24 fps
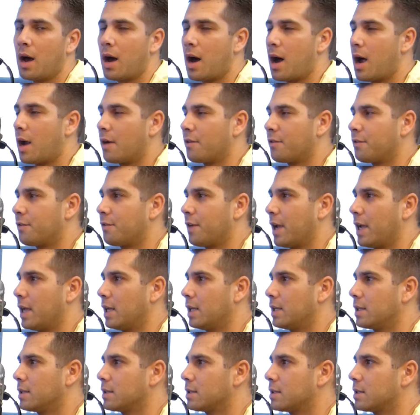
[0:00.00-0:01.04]
are
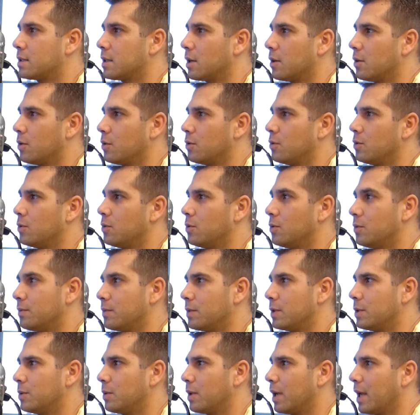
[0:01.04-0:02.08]
failing so
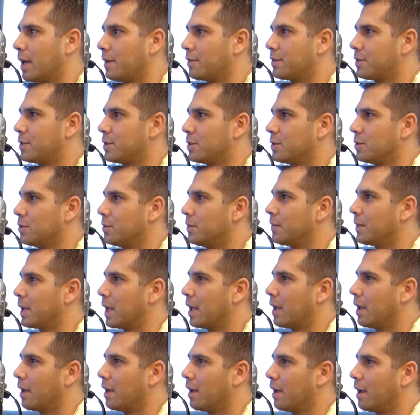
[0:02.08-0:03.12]
you will have to
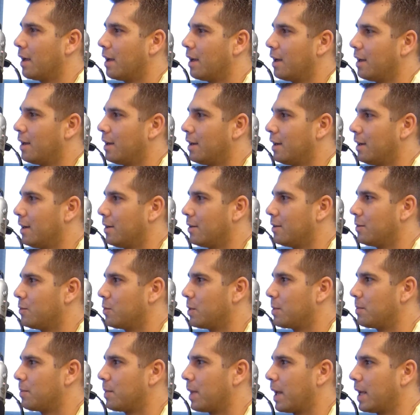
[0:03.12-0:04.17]
uh,
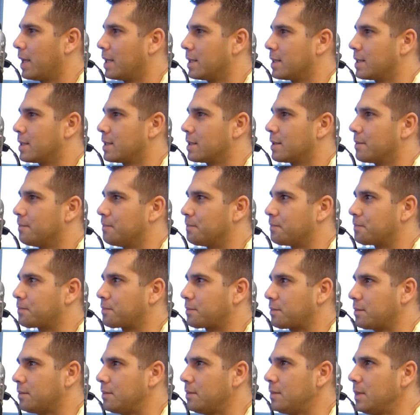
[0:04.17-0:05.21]
replace
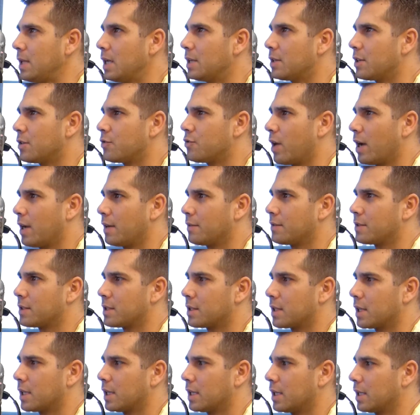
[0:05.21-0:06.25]
the
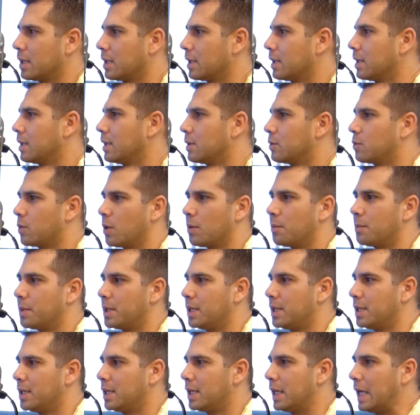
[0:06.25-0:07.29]
drives uh, it will
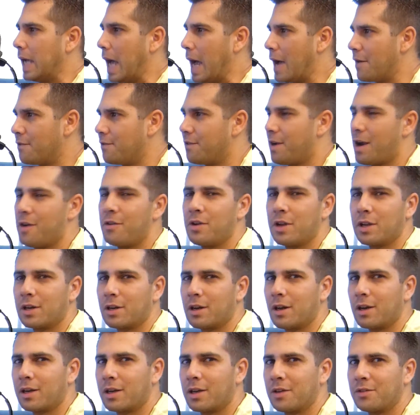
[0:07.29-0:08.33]
be very
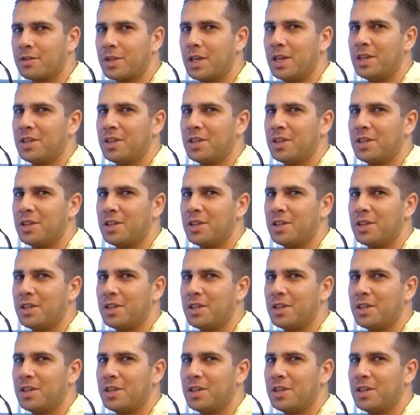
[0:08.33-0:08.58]
unlucky if,